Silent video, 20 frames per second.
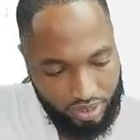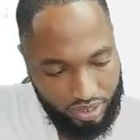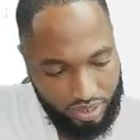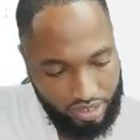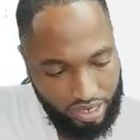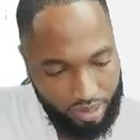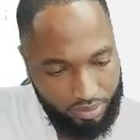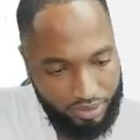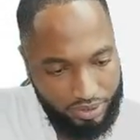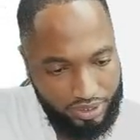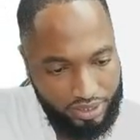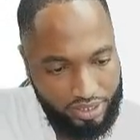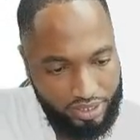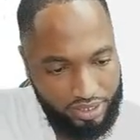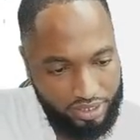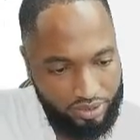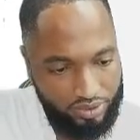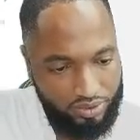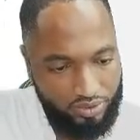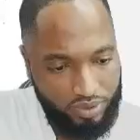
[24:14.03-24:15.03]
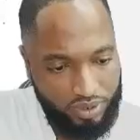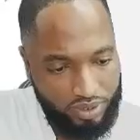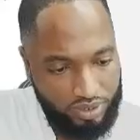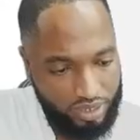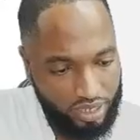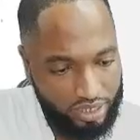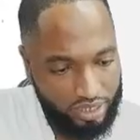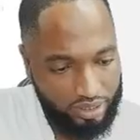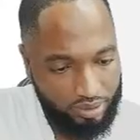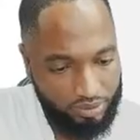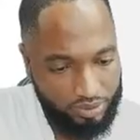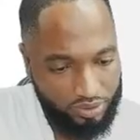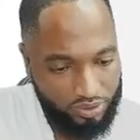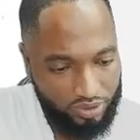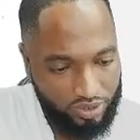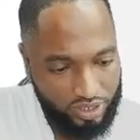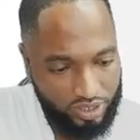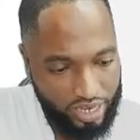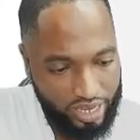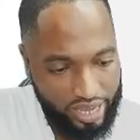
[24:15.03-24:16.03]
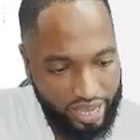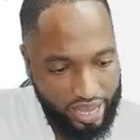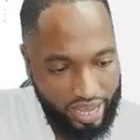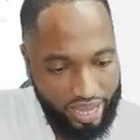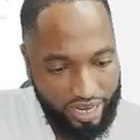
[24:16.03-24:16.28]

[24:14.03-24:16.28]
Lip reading: Anytime you see zero, that's some zeros. Yeah.